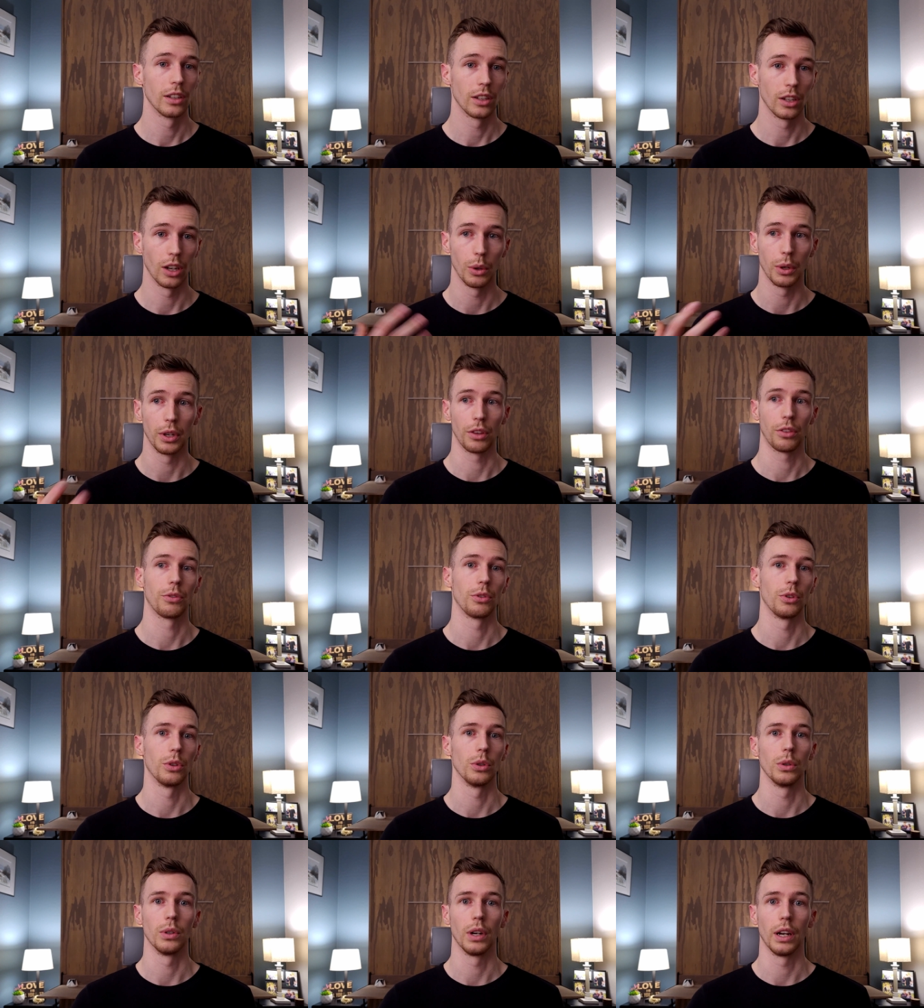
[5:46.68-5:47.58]
going
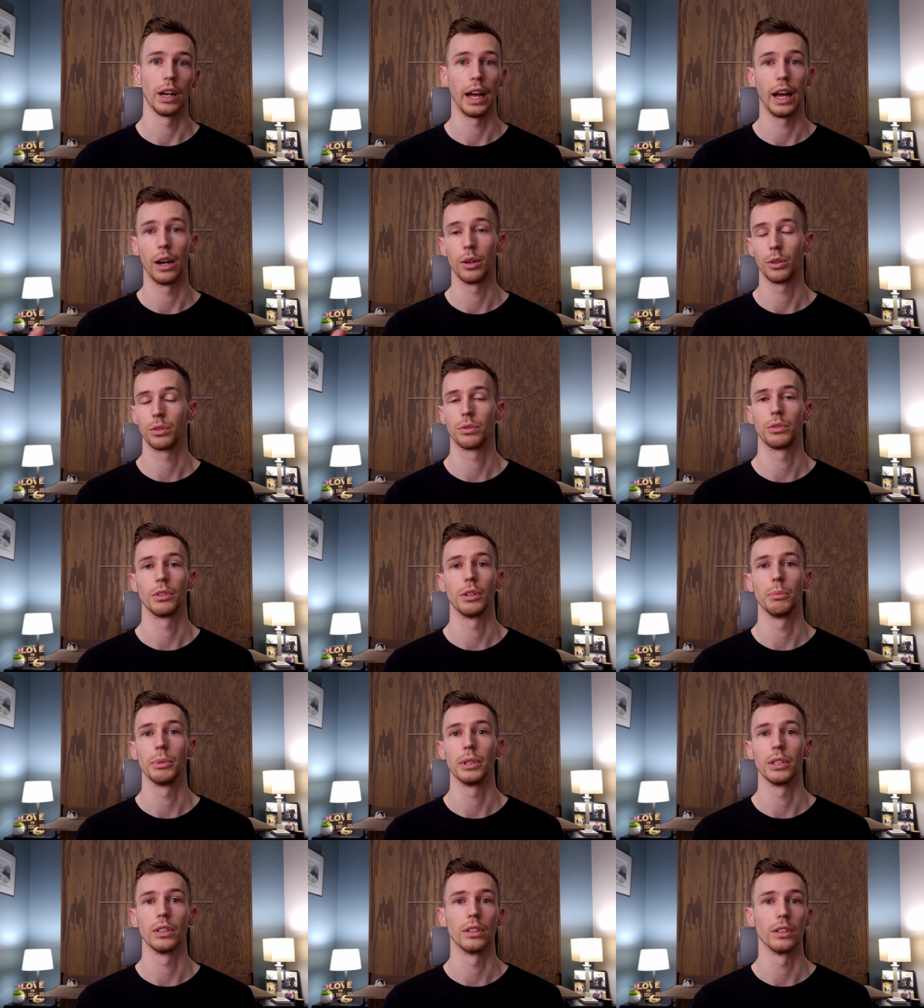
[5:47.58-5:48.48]
through a house
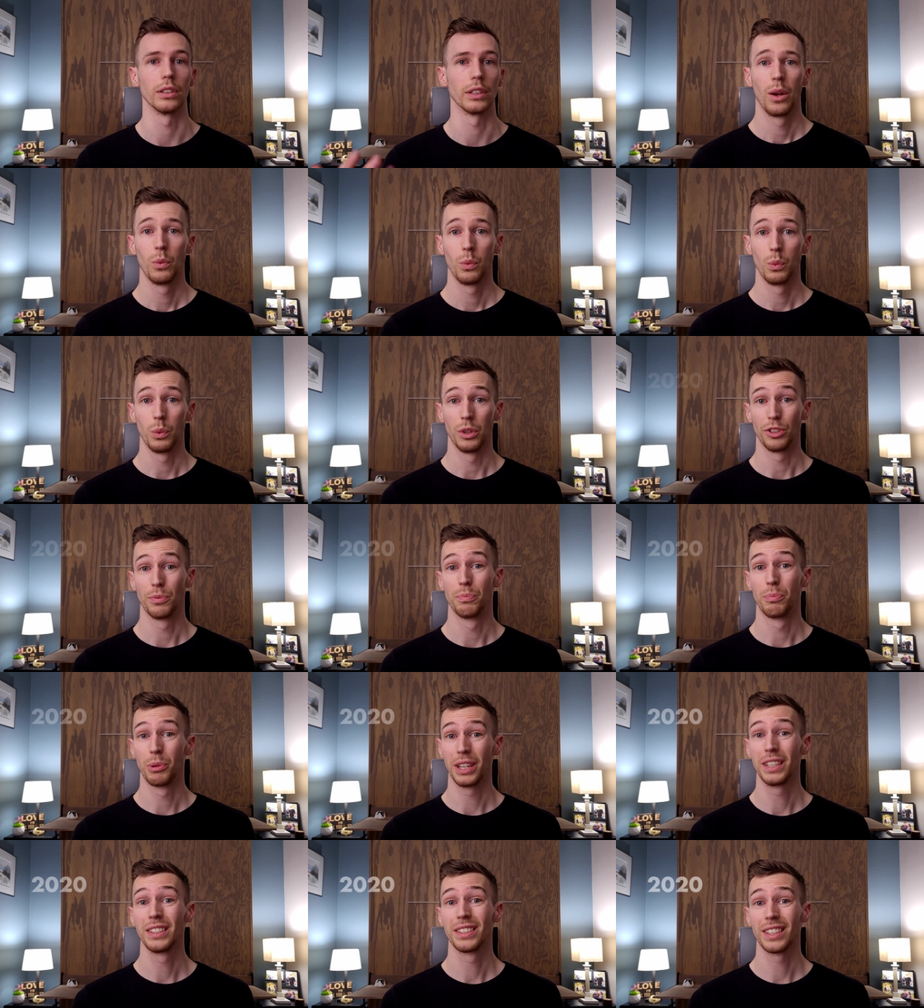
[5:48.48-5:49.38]
rebuild, which
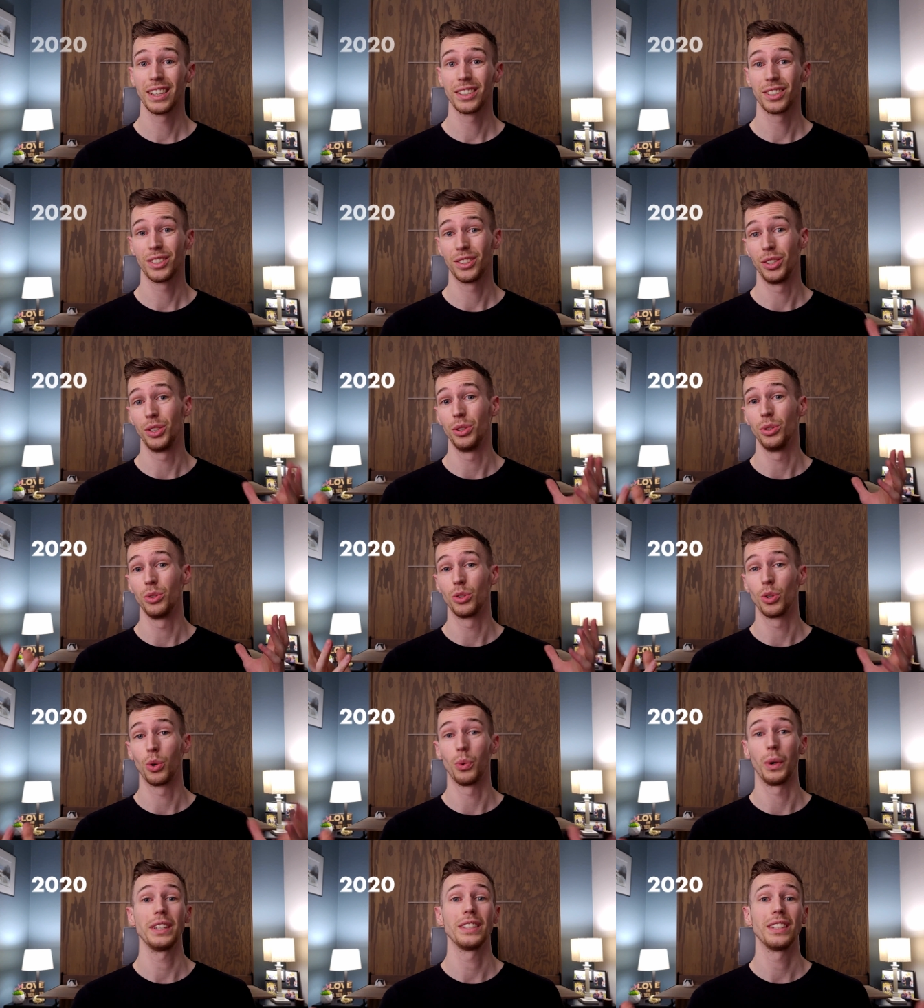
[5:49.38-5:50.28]
brings us to
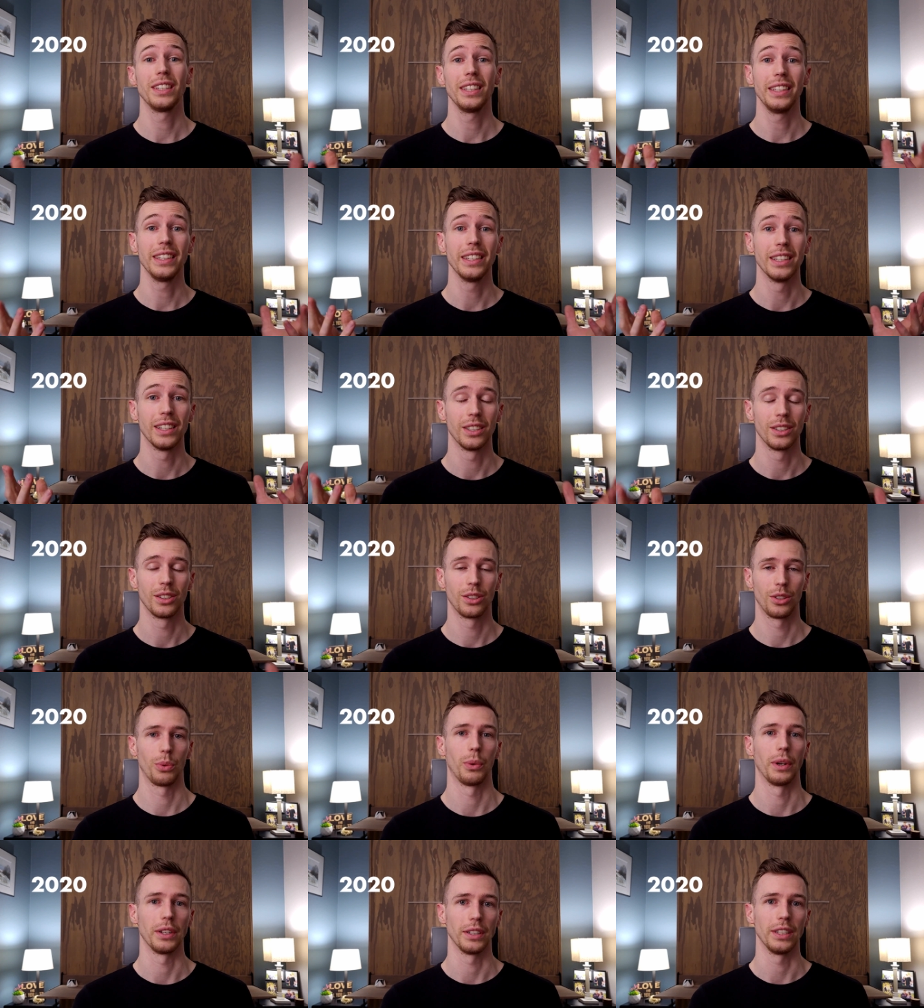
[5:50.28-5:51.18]

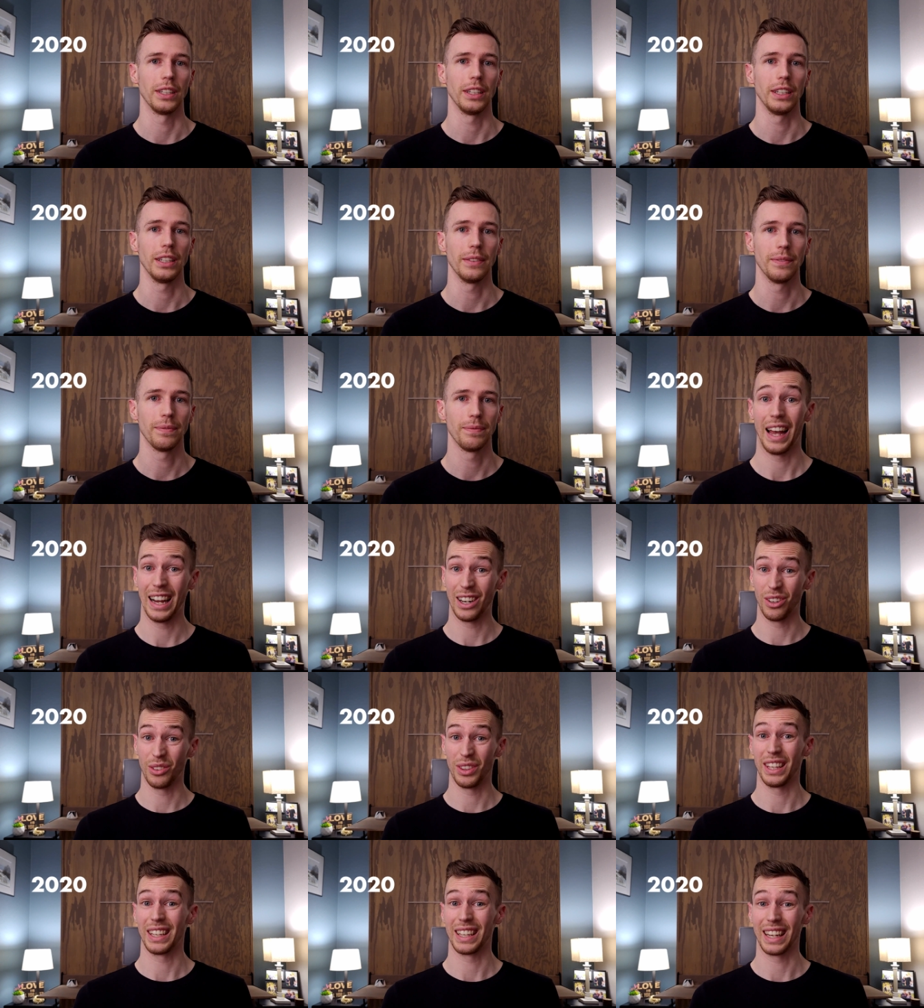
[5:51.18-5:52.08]
2020. I
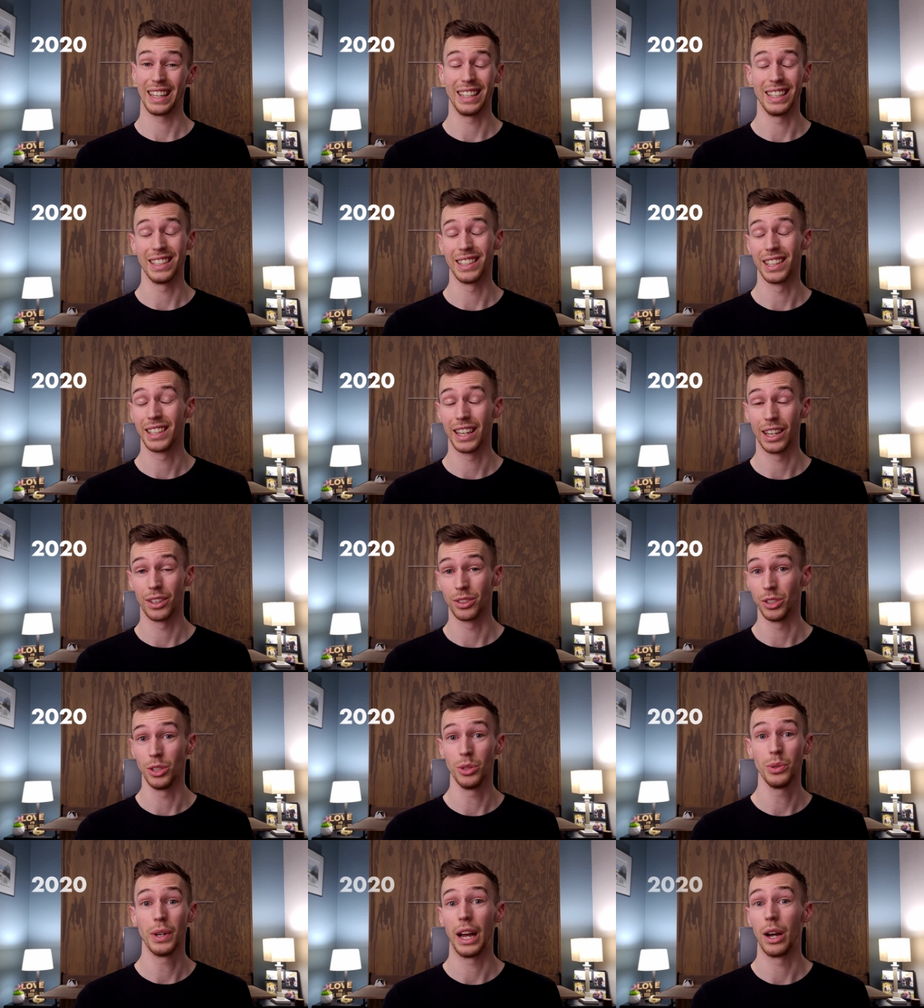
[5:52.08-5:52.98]
don't think I need to tell
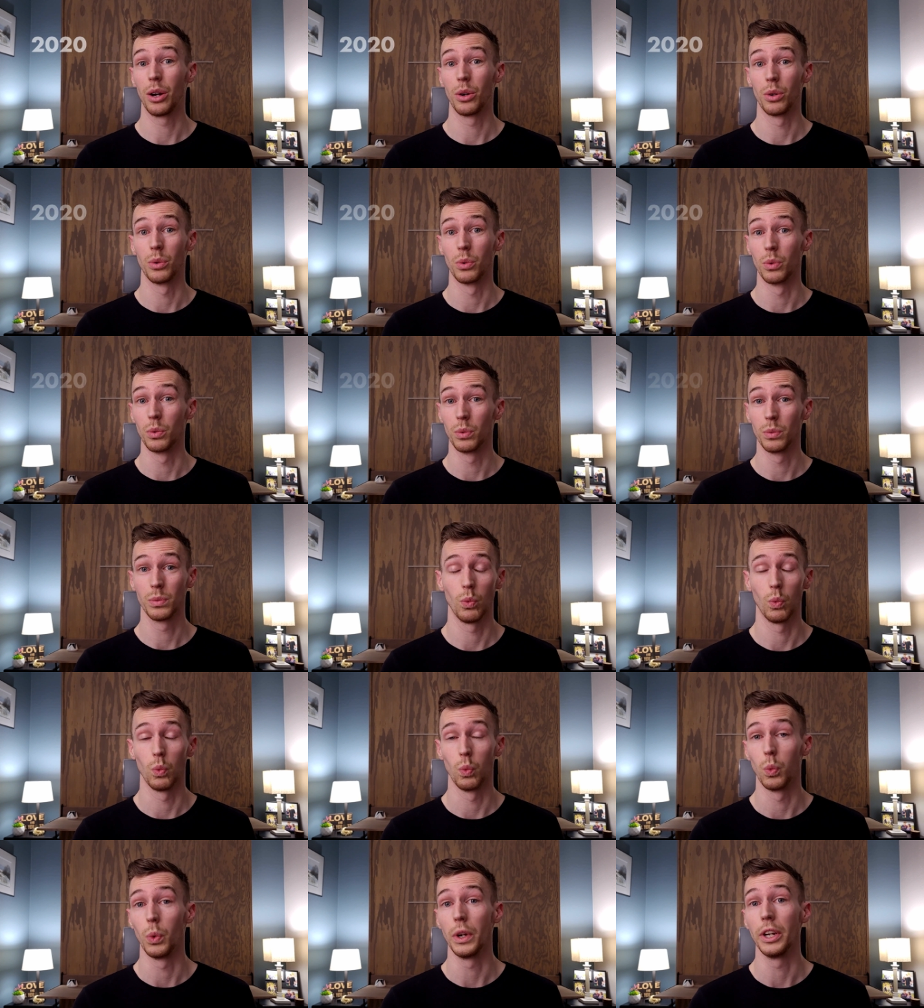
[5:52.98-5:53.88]
you how
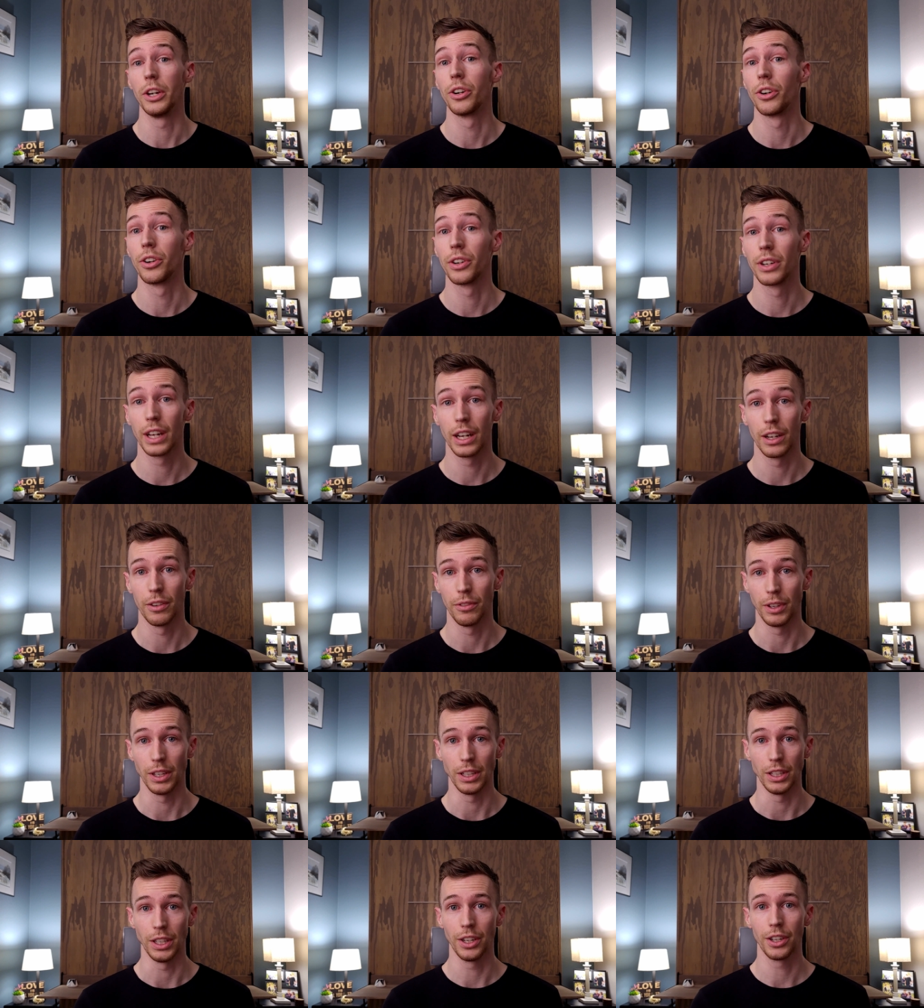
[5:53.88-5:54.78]
weird
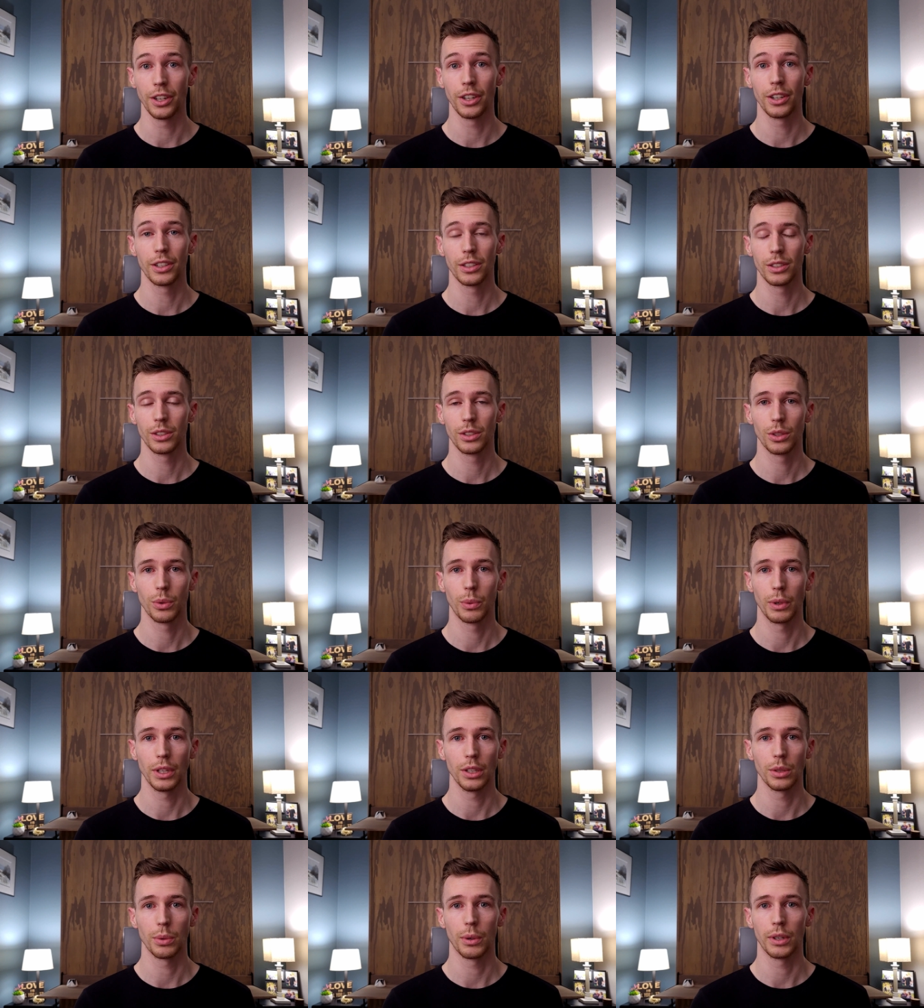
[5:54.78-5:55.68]
of a year
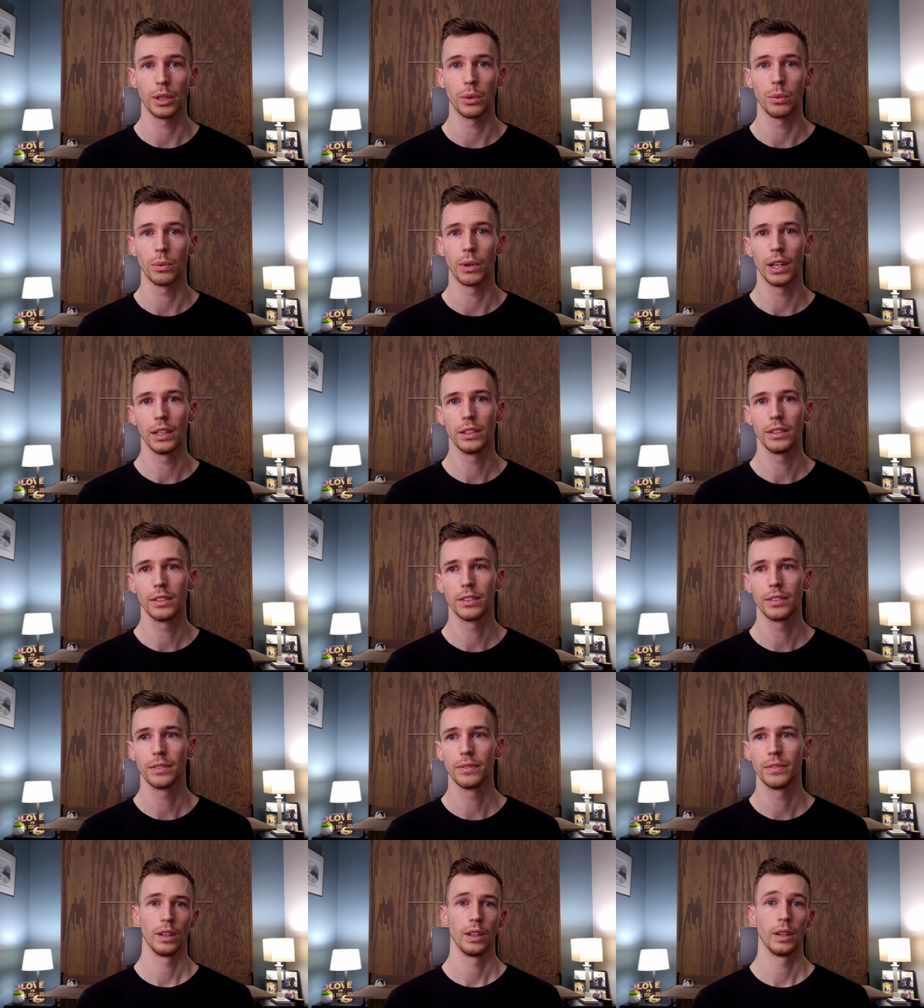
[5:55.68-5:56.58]
2020
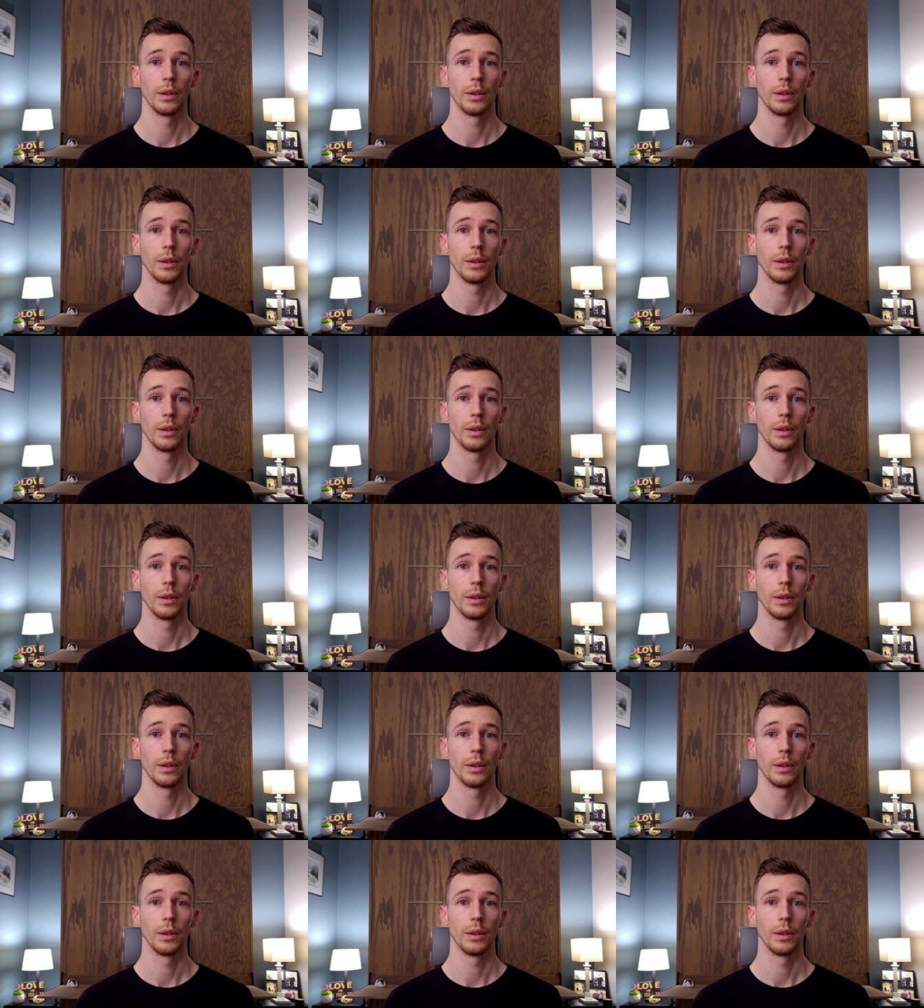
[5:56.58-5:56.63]
was.